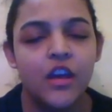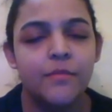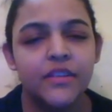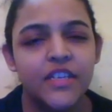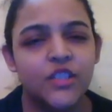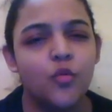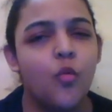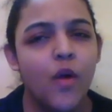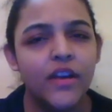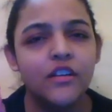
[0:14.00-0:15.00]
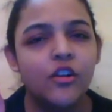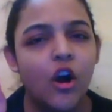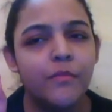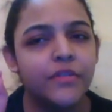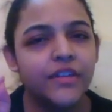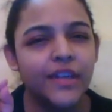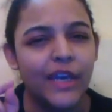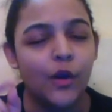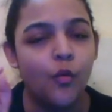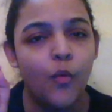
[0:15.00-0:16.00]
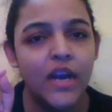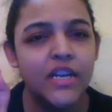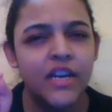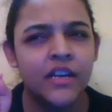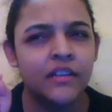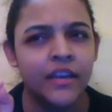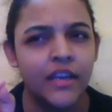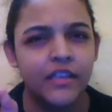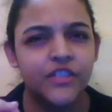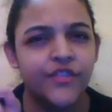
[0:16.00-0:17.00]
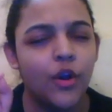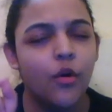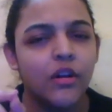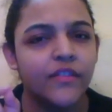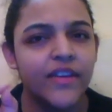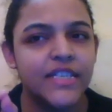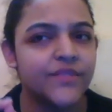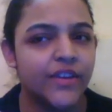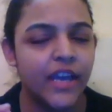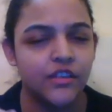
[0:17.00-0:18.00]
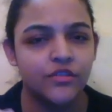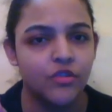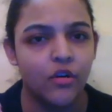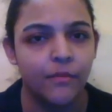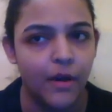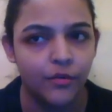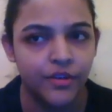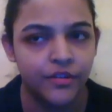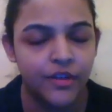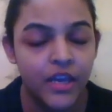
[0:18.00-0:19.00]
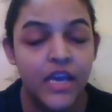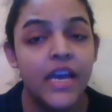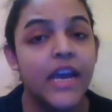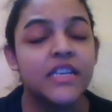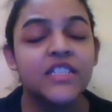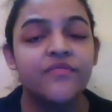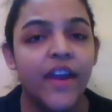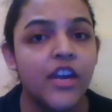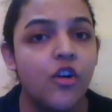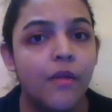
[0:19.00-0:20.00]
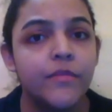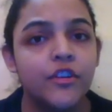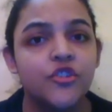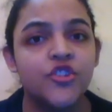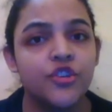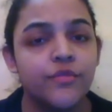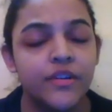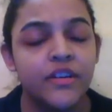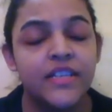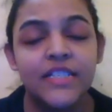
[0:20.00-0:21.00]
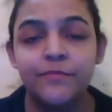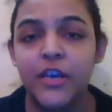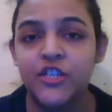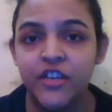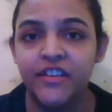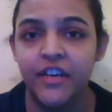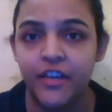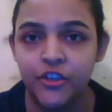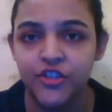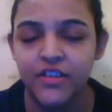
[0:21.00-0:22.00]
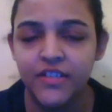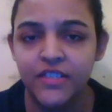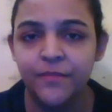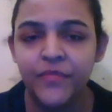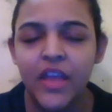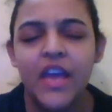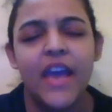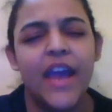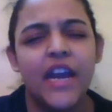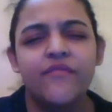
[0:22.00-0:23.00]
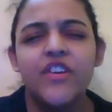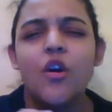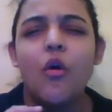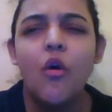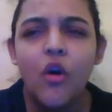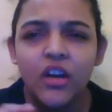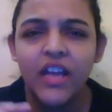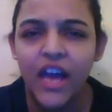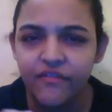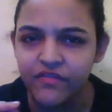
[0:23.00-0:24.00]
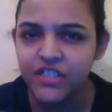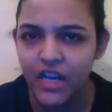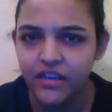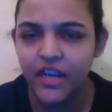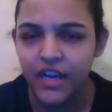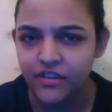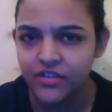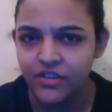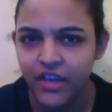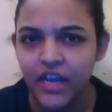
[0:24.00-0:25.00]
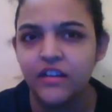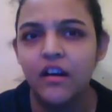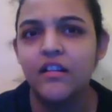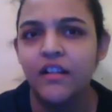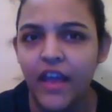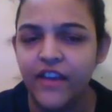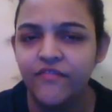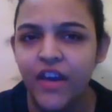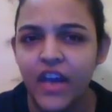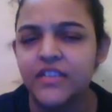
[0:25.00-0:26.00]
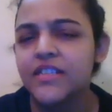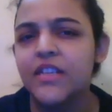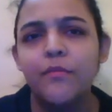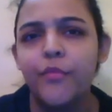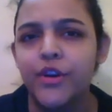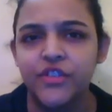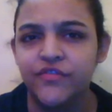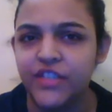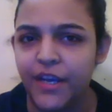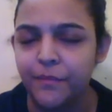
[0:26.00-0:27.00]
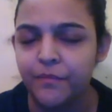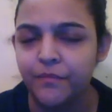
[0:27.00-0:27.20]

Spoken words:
But there's one common thing, one little thing that we always forget to talk about. It is very common in children, especially teenagers. And we all have done it in our life at some point of time.